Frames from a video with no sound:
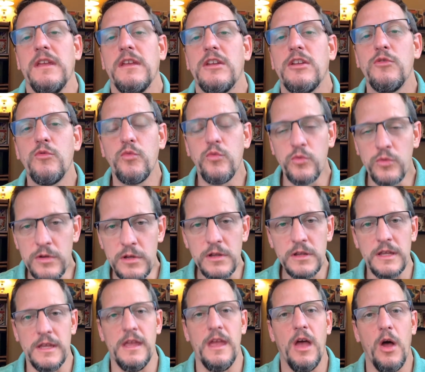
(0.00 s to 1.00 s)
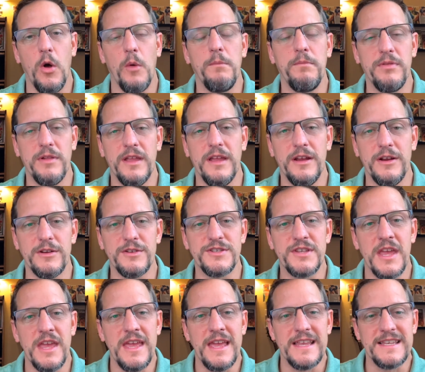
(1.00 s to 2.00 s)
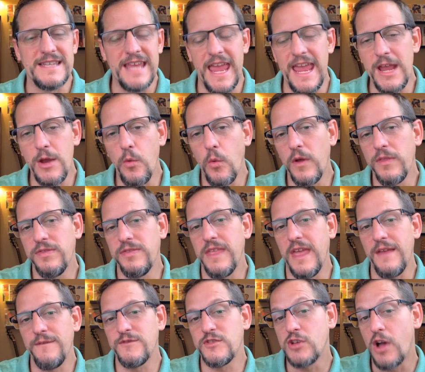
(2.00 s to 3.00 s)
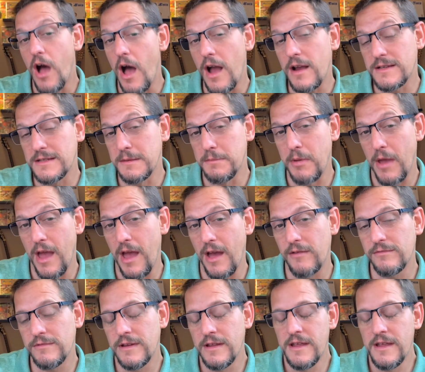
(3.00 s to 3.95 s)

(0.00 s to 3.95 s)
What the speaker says: can really help players take what they've talked about